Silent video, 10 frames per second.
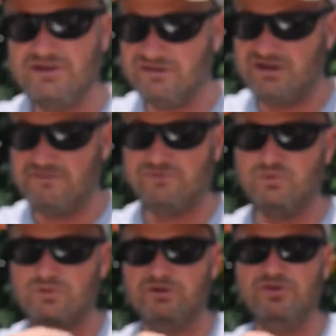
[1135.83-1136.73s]
it enough to
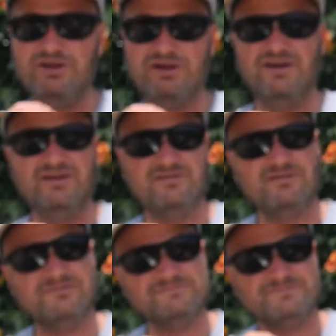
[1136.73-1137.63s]
where you get a
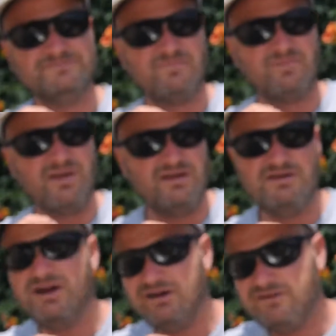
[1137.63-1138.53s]
nice
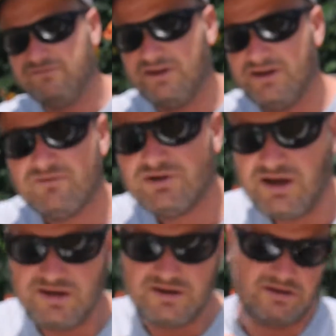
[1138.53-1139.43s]
nutty flavor, like